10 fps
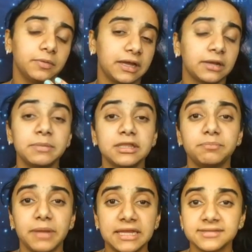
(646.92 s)
can be the
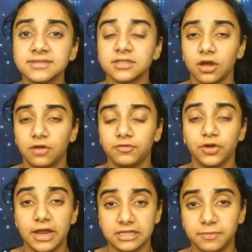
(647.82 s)
basis of your
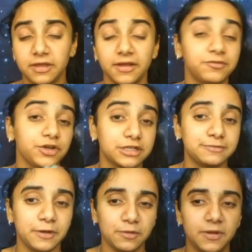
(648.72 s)

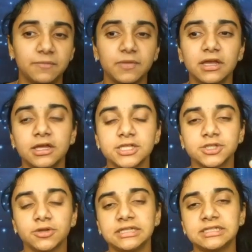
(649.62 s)
experiment. So
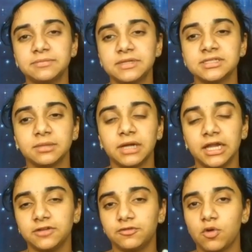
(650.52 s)
it needs to be some
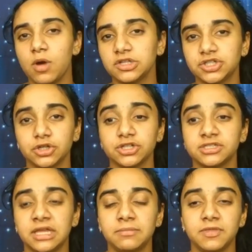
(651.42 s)
kind of question or
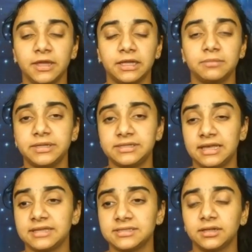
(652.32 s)
statement that can be
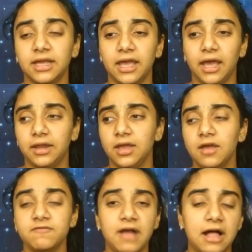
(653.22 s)
tested and
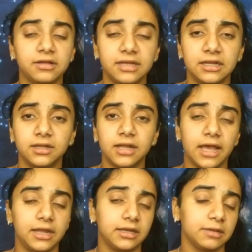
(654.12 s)
validated
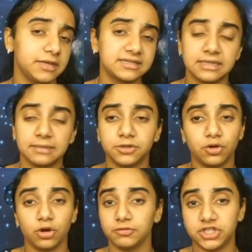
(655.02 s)
and can be accepted
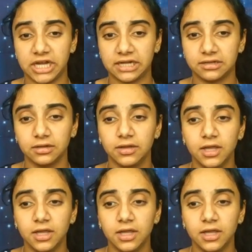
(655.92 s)
or rejected.